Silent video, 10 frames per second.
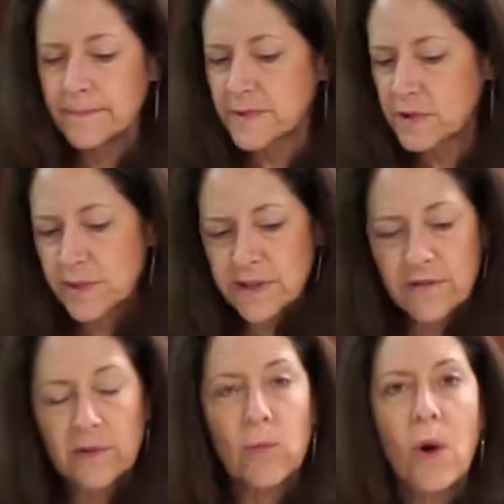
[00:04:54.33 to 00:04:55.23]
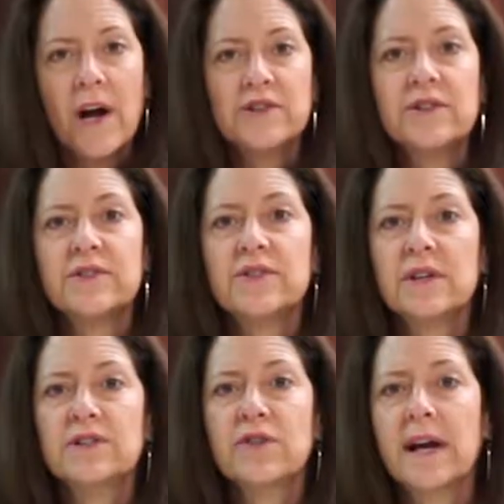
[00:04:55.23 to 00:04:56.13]
doing different washes, you
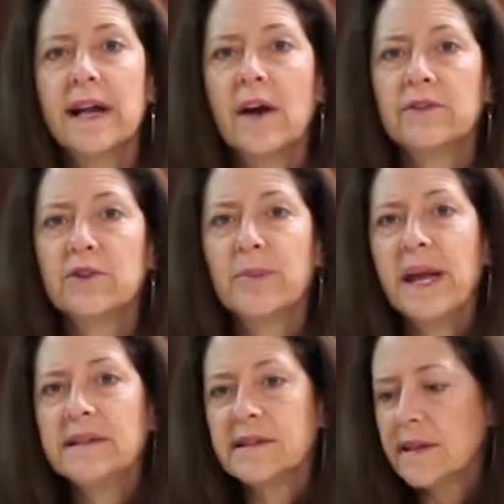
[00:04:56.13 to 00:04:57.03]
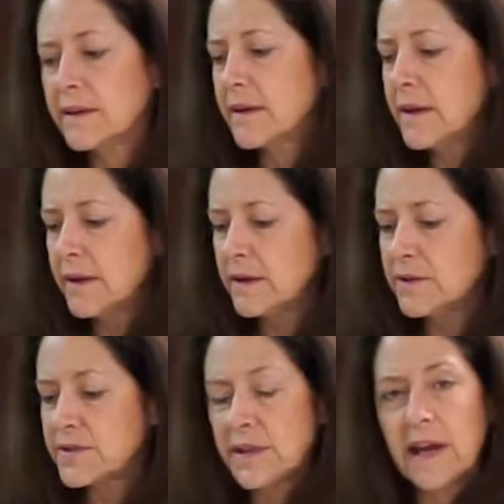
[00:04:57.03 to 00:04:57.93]
can dry down your painting
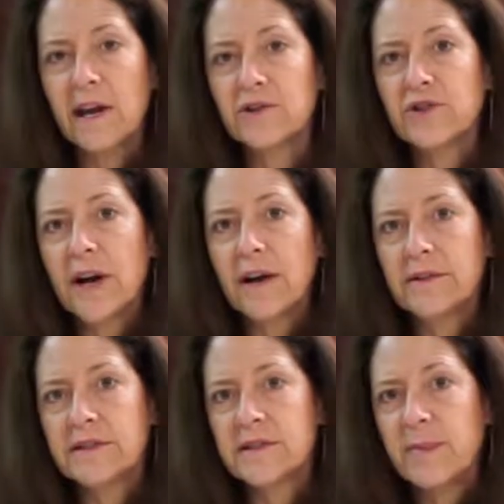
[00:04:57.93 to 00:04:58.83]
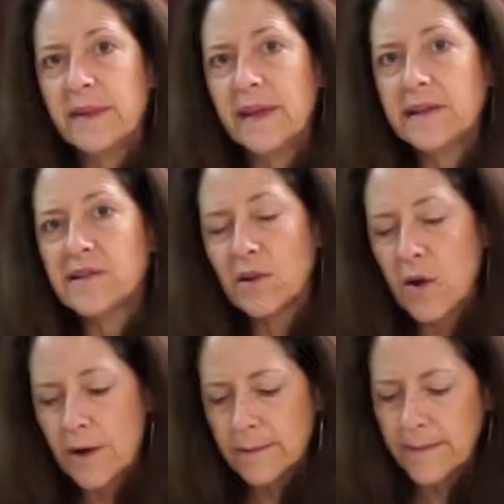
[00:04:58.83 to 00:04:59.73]
using the hairdryer to speed things
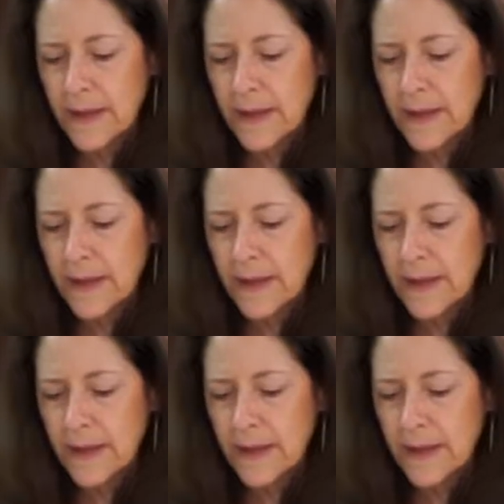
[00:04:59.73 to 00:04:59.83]
along.